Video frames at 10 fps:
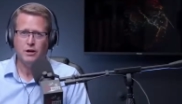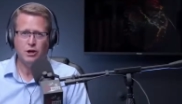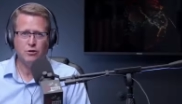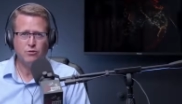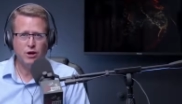
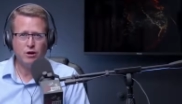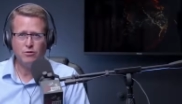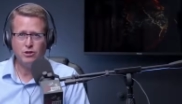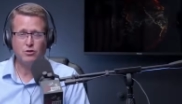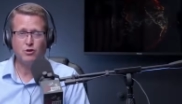you
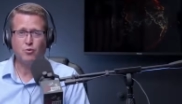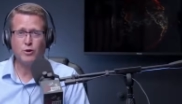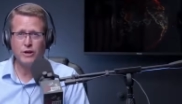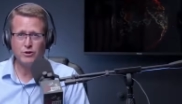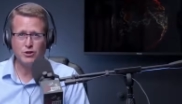go to the
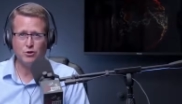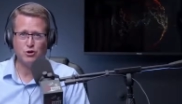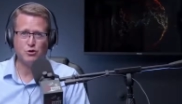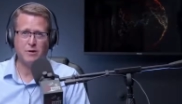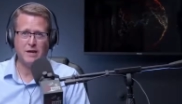real
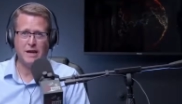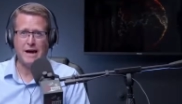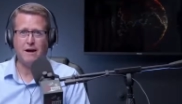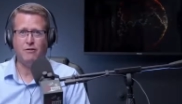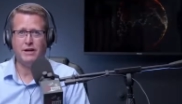social media
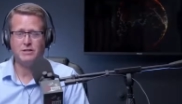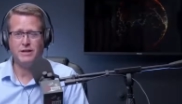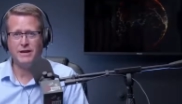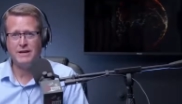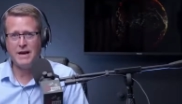outlets
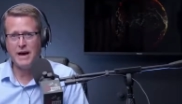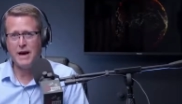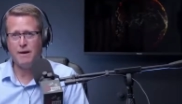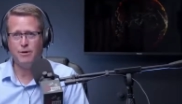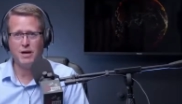like
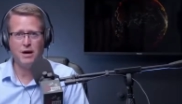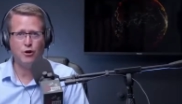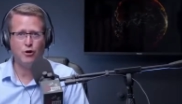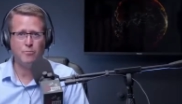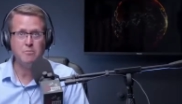Gab,
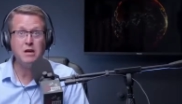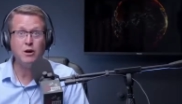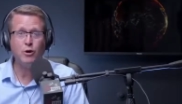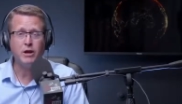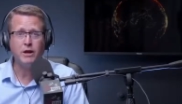Getter,
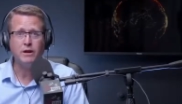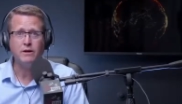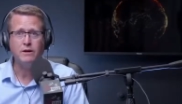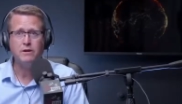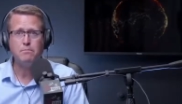MeWe,
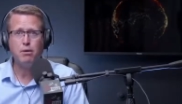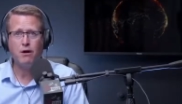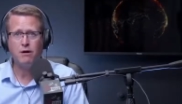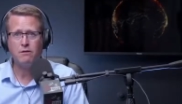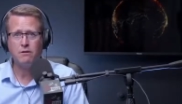
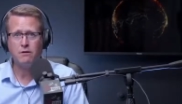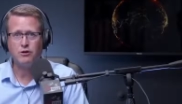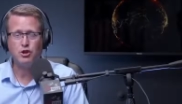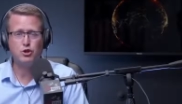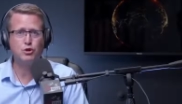
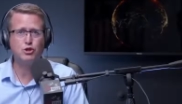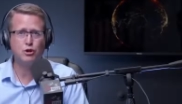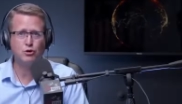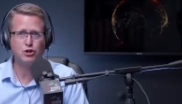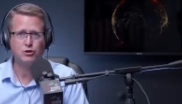Parler, True
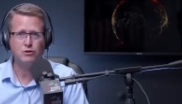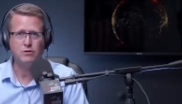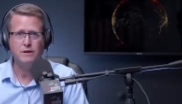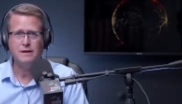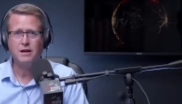
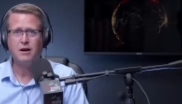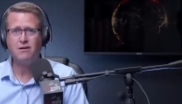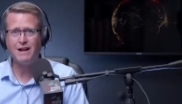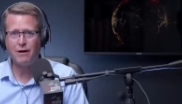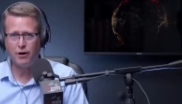Social,
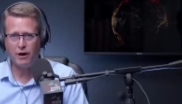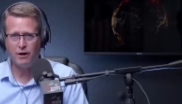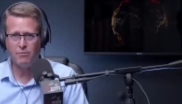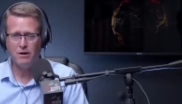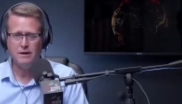
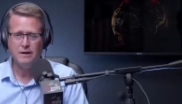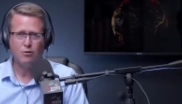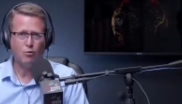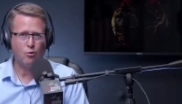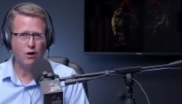CloutHub.
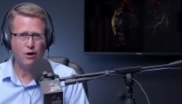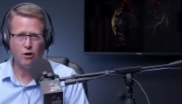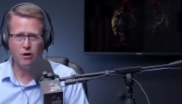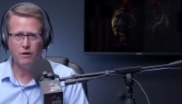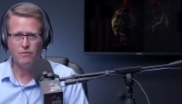We're on
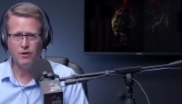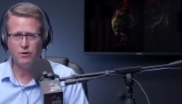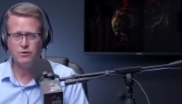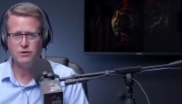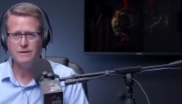all of
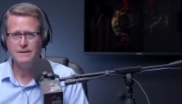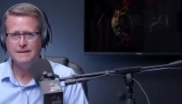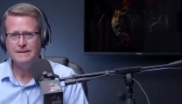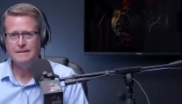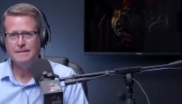those.
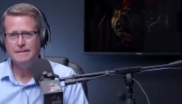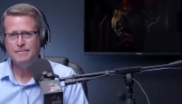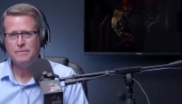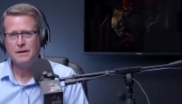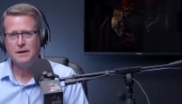
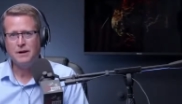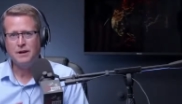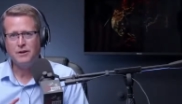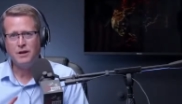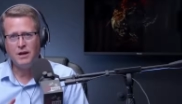
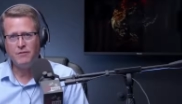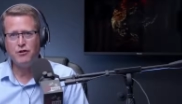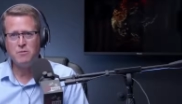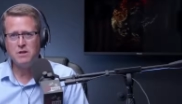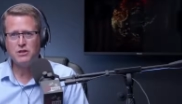And if
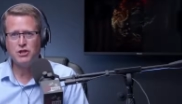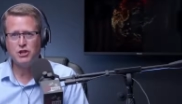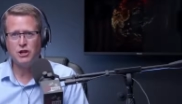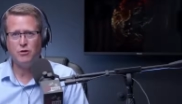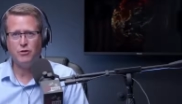you miss a
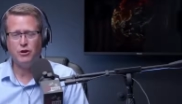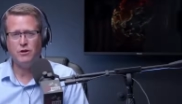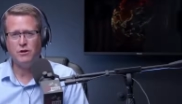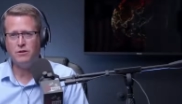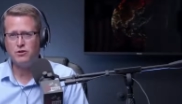show,
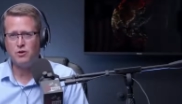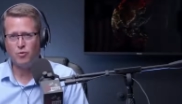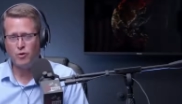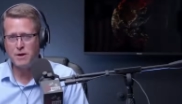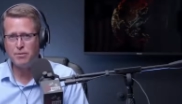there's a
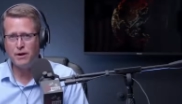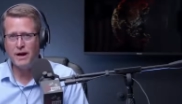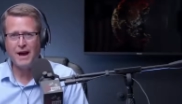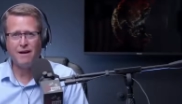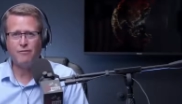
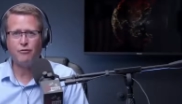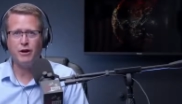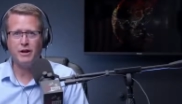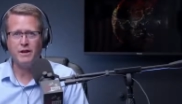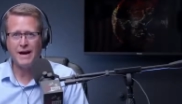replay
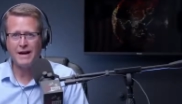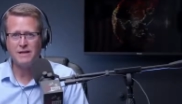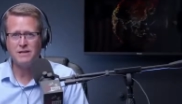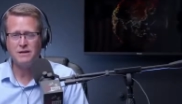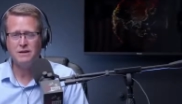every
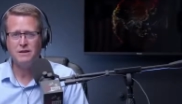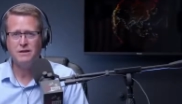night,